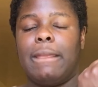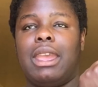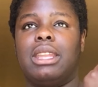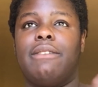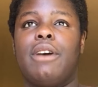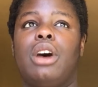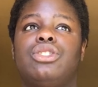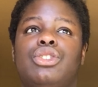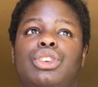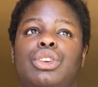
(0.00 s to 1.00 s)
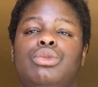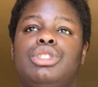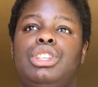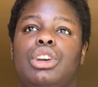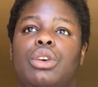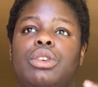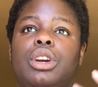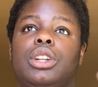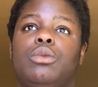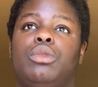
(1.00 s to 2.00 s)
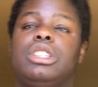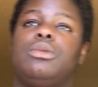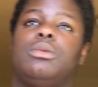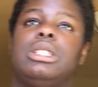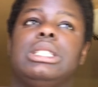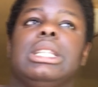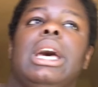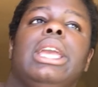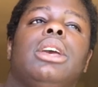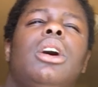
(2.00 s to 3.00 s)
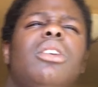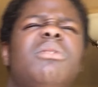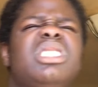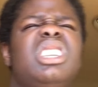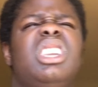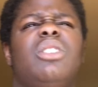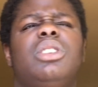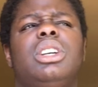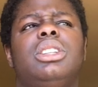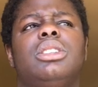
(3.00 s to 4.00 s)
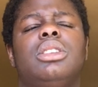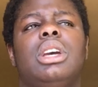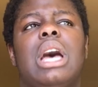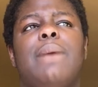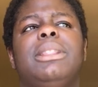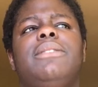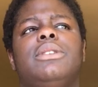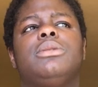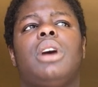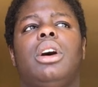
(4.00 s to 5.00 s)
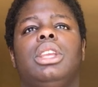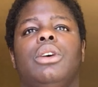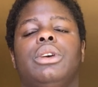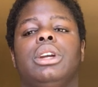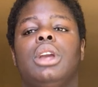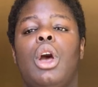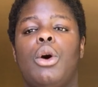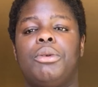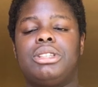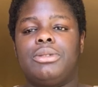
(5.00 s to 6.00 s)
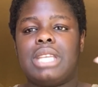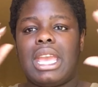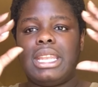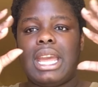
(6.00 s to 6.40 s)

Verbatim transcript: And I've also used yogurt, which was like, was it yogurt? I believe it was called yogurt, which was like a